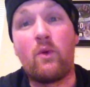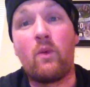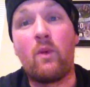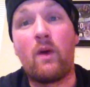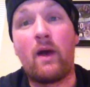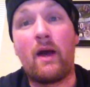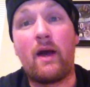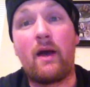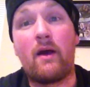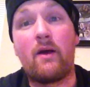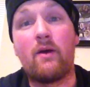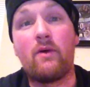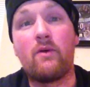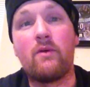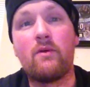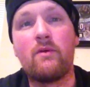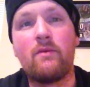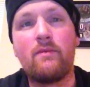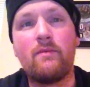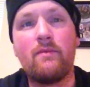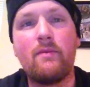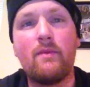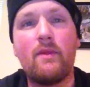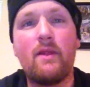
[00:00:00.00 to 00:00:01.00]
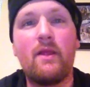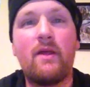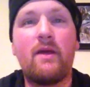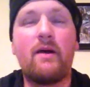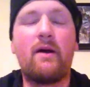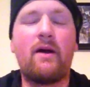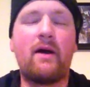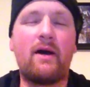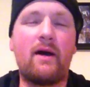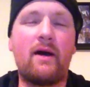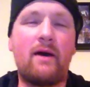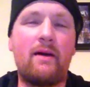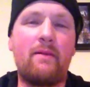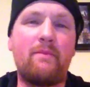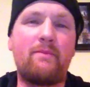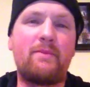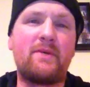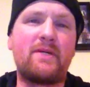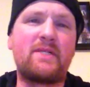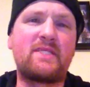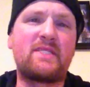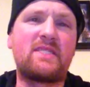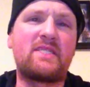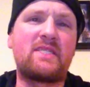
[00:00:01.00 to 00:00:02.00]
Wow.
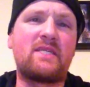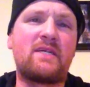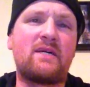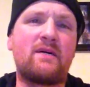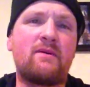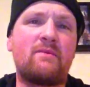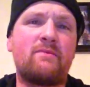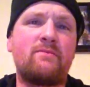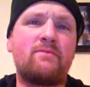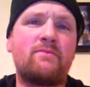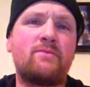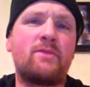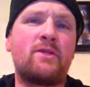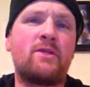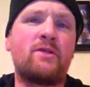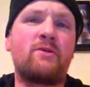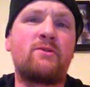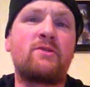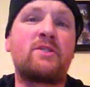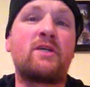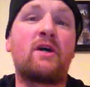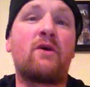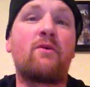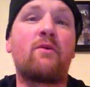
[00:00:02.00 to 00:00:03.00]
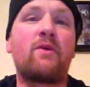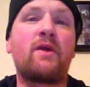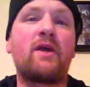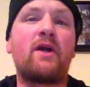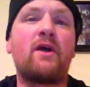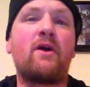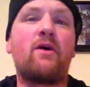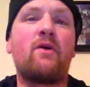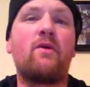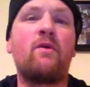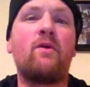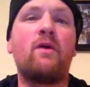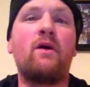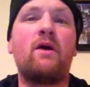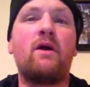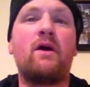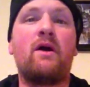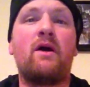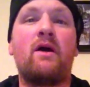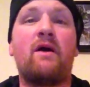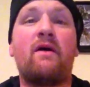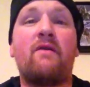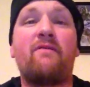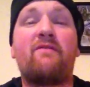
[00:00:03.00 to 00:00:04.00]
You know, Del Rio
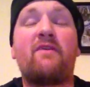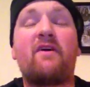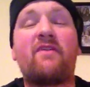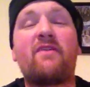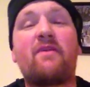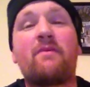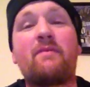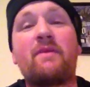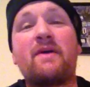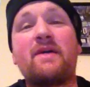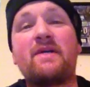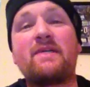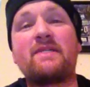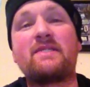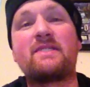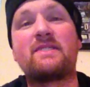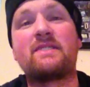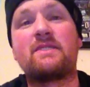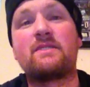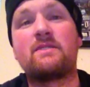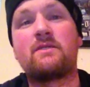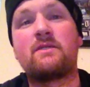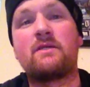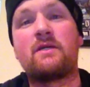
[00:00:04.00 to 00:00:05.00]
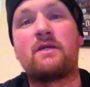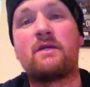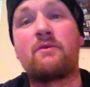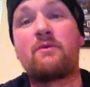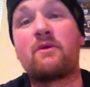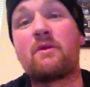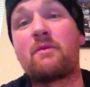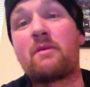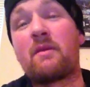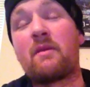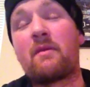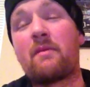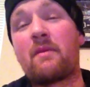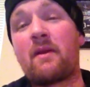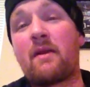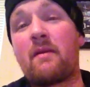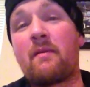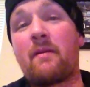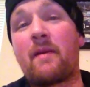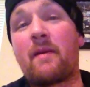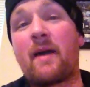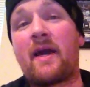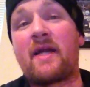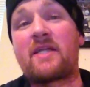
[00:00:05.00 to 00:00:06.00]
fought The Miz. It would have been a
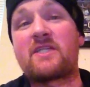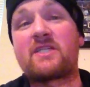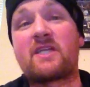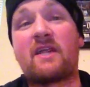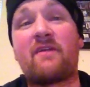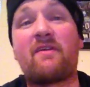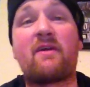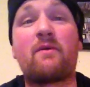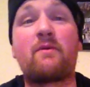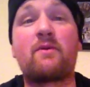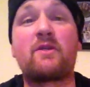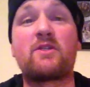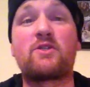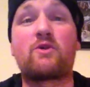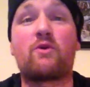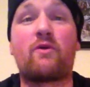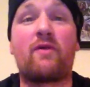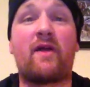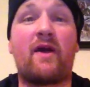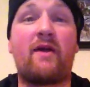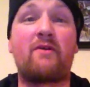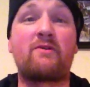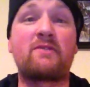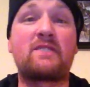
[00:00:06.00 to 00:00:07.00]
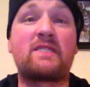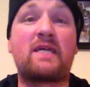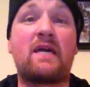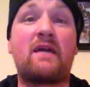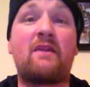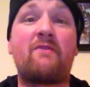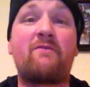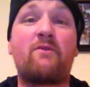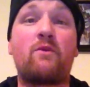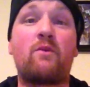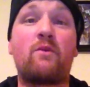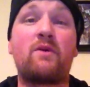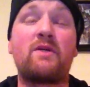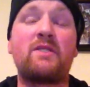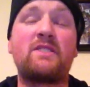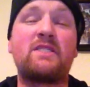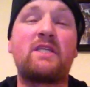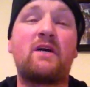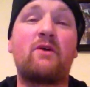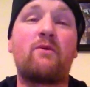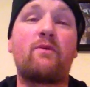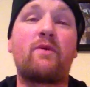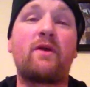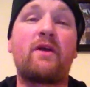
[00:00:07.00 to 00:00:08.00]
better match. I think it would have tore the house down if it was
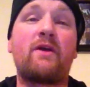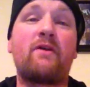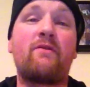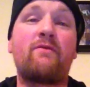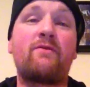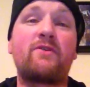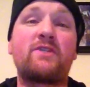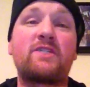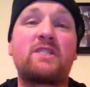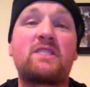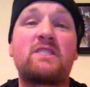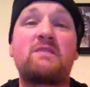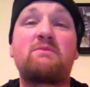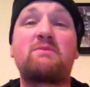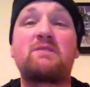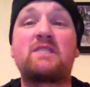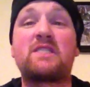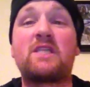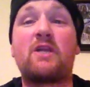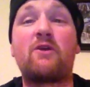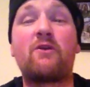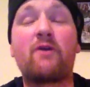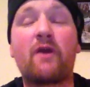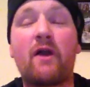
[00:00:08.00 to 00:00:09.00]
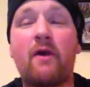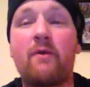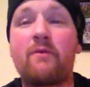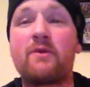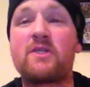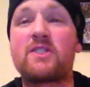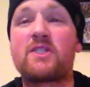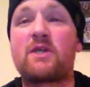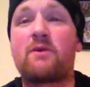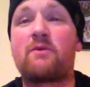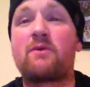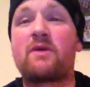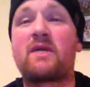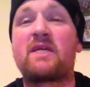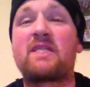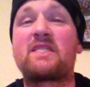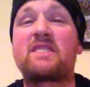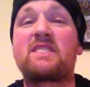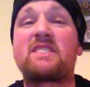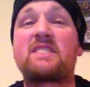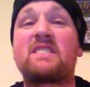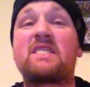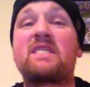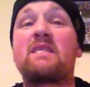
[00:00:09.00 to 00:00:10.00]
Del Rio versus Mysterio. I wish I would
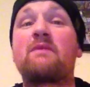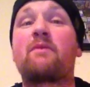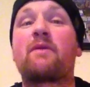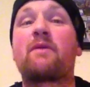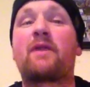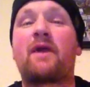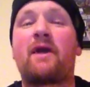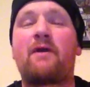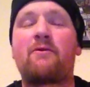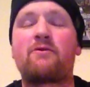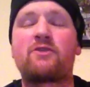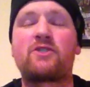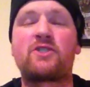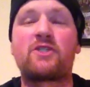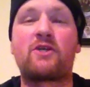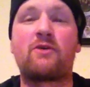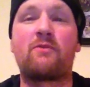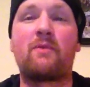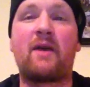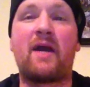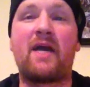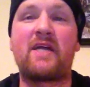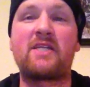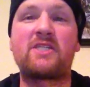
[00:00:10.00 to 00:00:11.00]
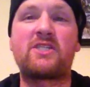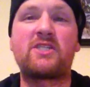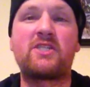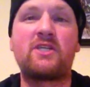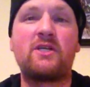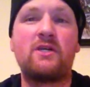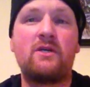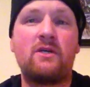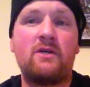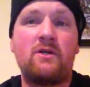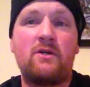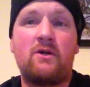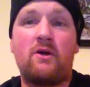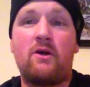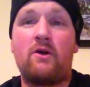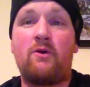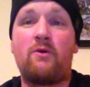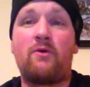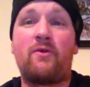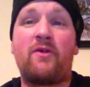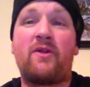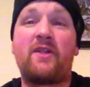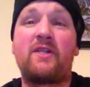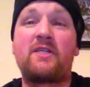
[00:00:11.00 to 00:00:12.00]
get to see them on a house show match,
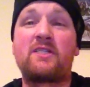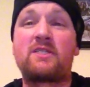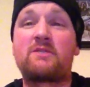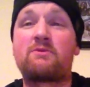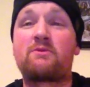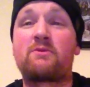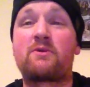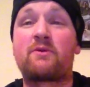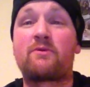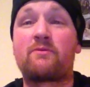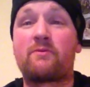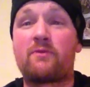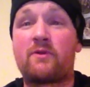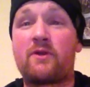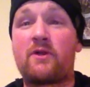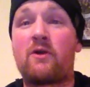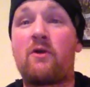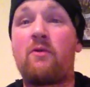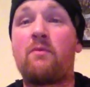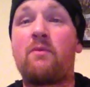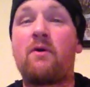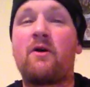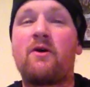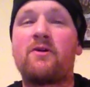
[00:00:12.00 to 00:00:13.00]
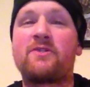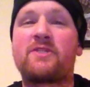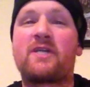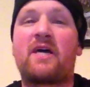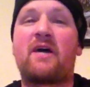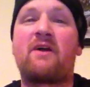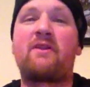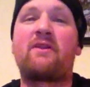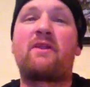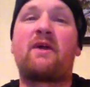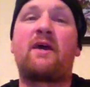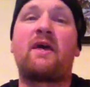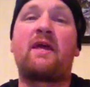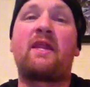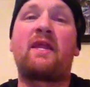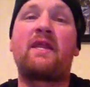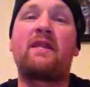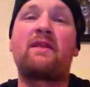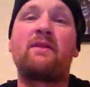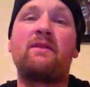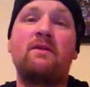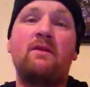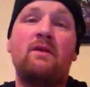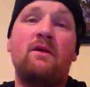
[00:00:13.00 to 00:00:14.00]
or they just would go balls out at
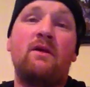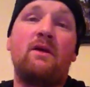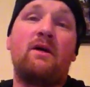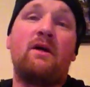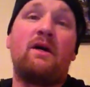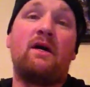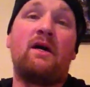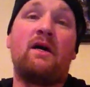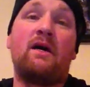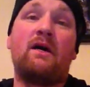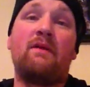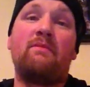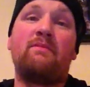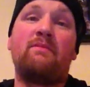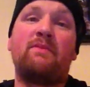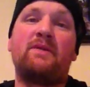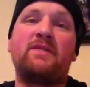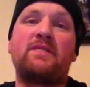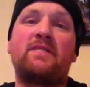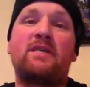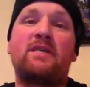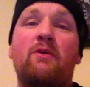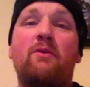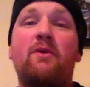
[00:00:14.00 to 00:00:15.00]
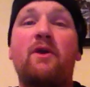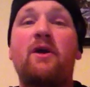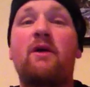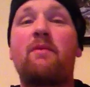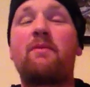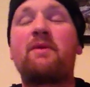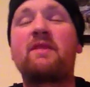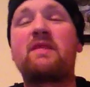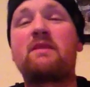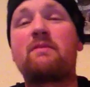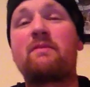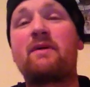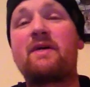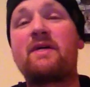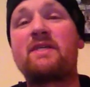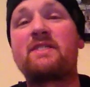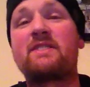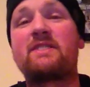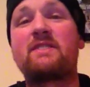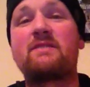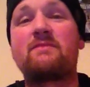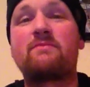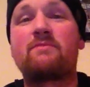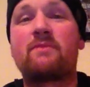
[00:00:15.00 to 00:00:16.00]
it. But Rio beat The
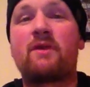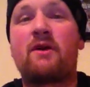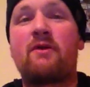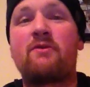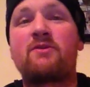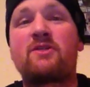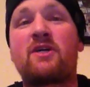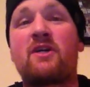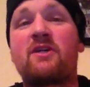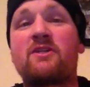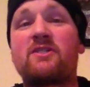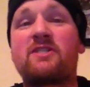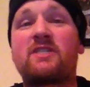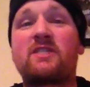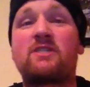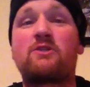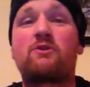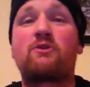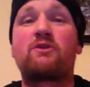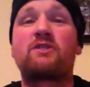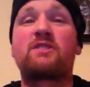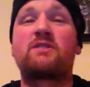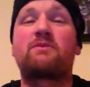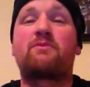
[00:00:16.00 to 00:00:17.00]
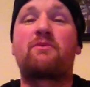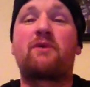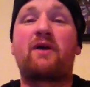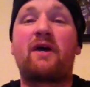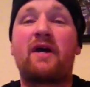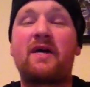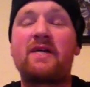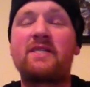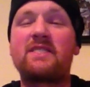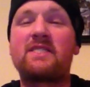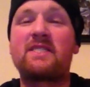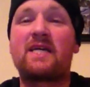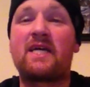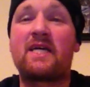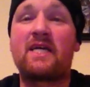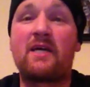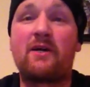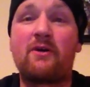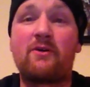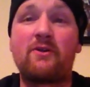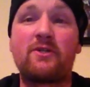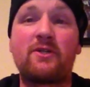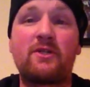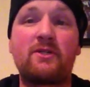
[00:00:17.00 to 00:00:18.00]
Miz. I was honestly sort of surprised. I
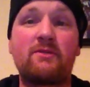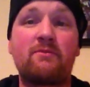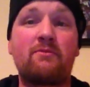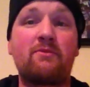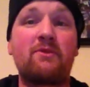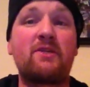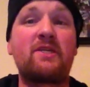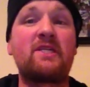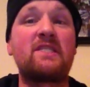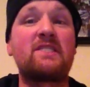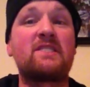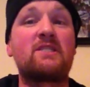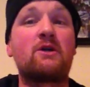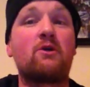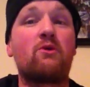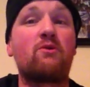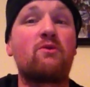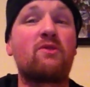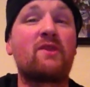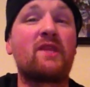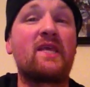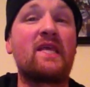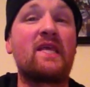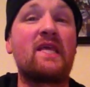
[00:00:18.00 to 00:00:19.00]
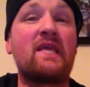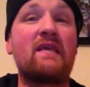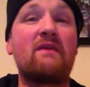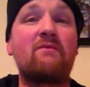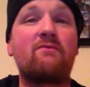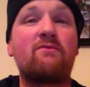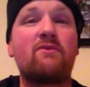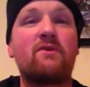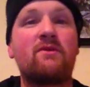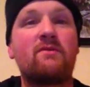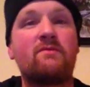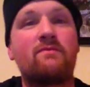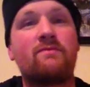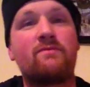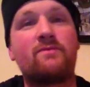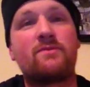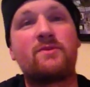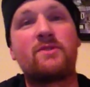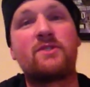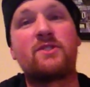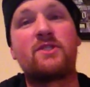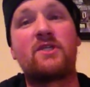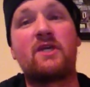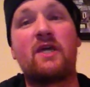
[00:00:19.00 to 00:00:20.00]
yelled, "Please don't leave,"
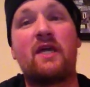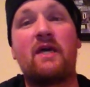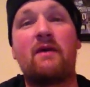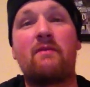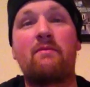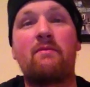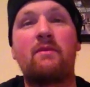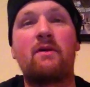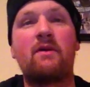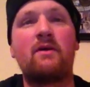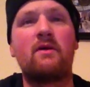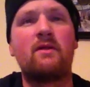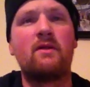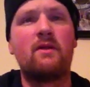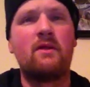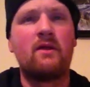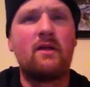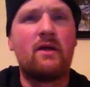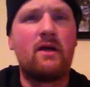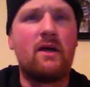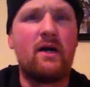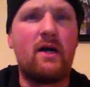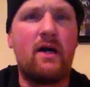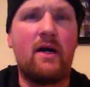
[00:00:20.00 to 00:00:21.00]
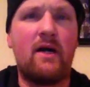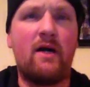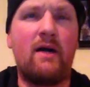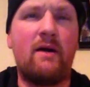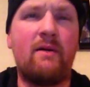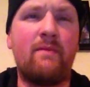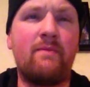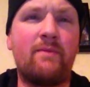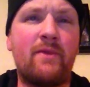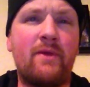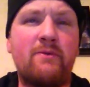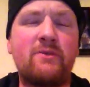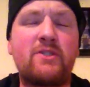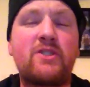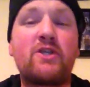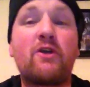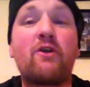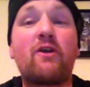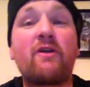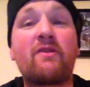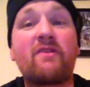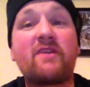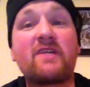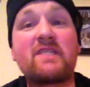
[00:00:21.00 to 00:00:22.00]
to him. It was
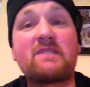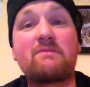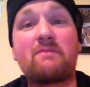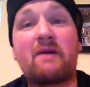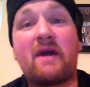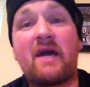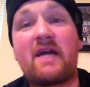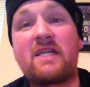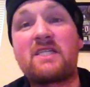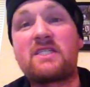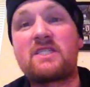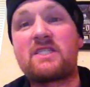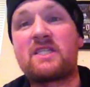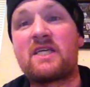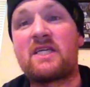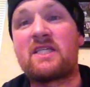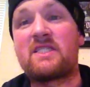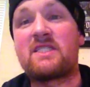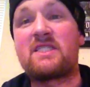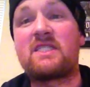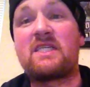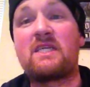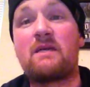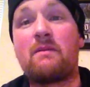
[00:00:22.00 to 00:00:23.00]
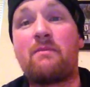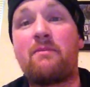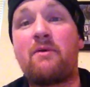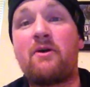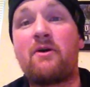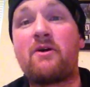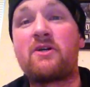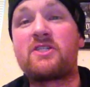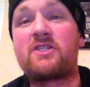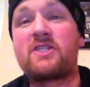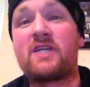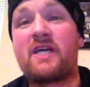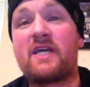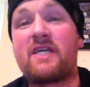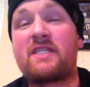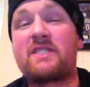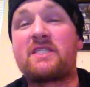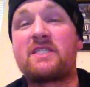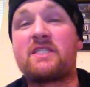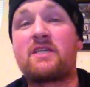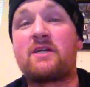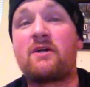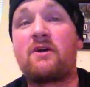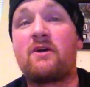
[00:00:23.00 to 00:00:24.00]
during this match that CM Punk
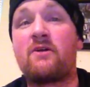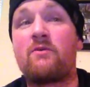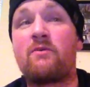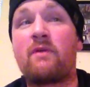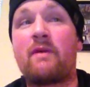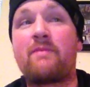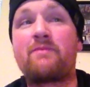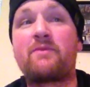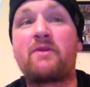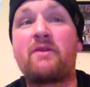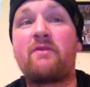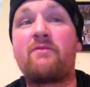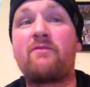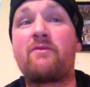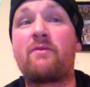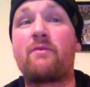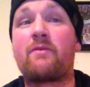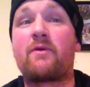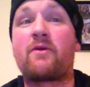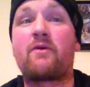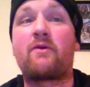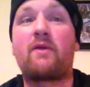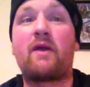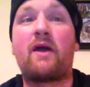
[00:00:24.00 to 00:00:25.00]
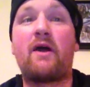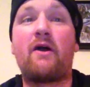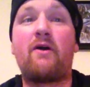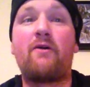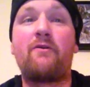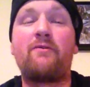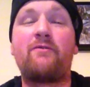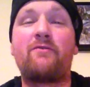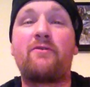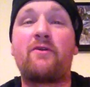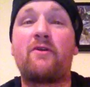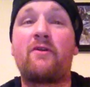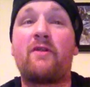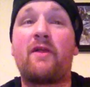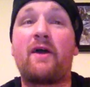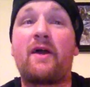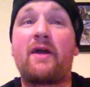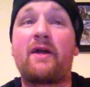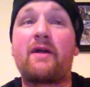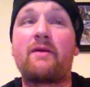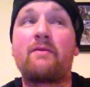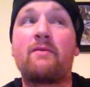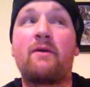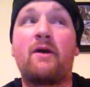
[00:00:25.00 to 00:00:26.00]
chants erupted from the crowd for,
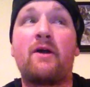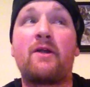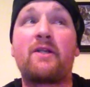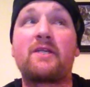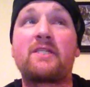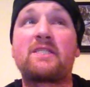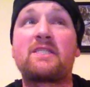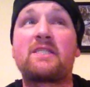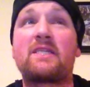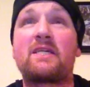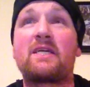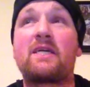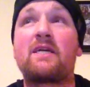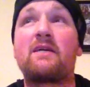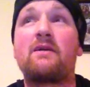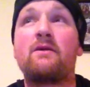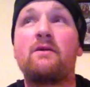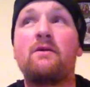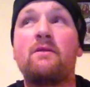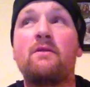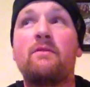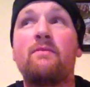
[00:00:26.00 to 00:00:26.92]
like, honestly,